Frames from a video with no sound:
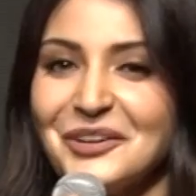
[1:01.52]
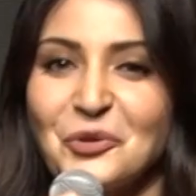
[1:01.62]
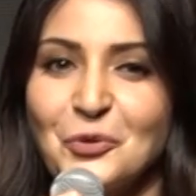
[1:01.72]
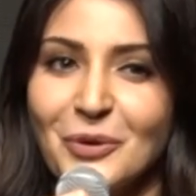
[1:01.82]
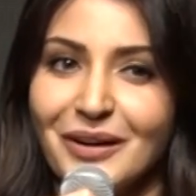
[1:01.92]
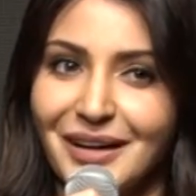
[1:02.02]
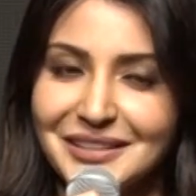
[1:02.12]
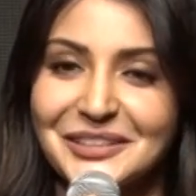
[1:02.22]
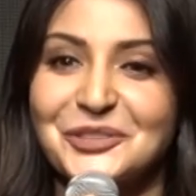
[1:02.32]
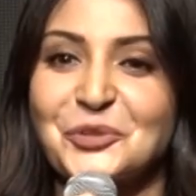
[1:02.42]
who
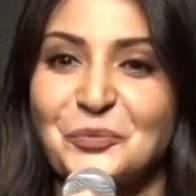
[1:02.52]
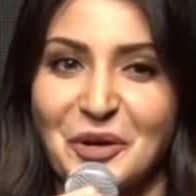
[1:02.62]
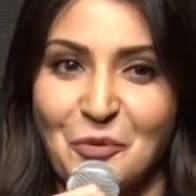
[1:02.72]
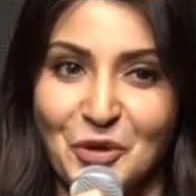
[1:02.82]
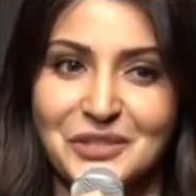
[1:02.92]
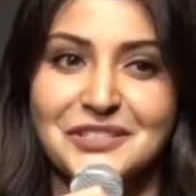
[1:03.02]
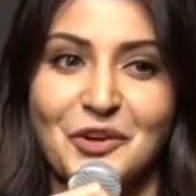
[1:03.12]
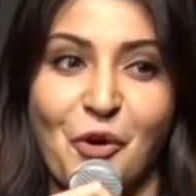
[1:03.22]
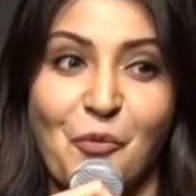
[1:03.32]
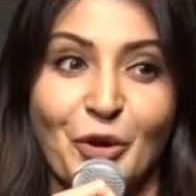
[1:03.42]
Aditya Chopra was
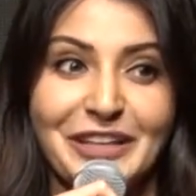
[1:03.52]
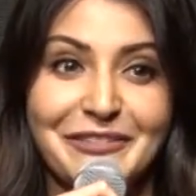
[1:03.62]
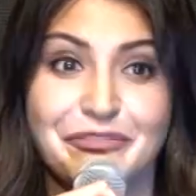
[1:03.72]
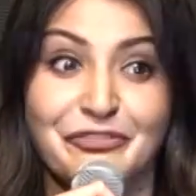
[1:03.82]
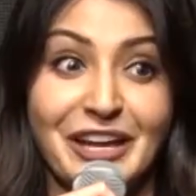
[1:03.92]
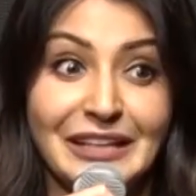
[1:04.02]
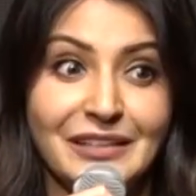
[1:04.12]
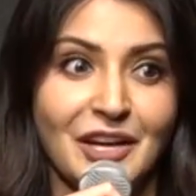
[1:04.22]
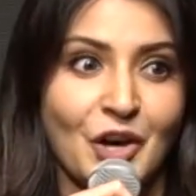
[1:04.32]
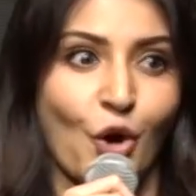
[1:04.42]
or what it felt
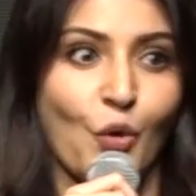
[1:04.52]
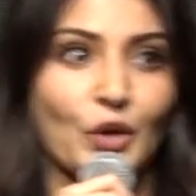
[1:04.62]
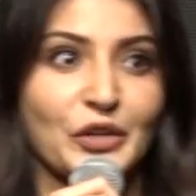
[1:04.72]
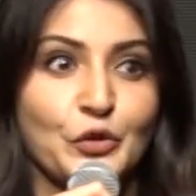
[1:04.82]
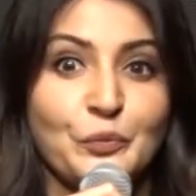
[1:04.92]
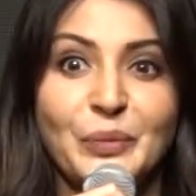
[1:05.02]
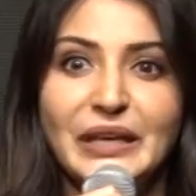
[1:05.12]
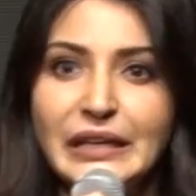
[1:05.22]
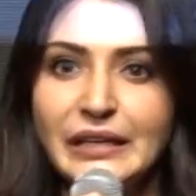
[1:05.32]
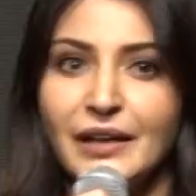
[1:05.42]
or what it would
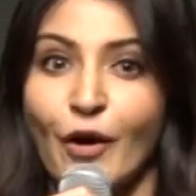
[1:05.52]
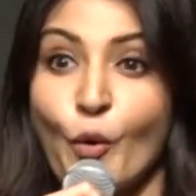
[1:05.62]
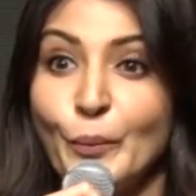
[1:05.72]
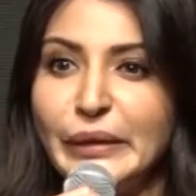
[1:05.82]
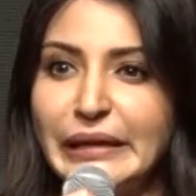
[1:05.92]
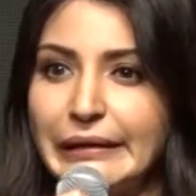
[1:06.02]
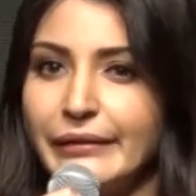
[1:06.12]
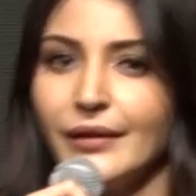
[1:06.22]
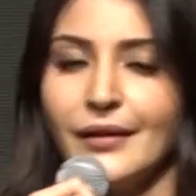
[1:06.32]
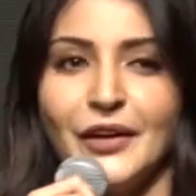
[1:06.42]
be or mean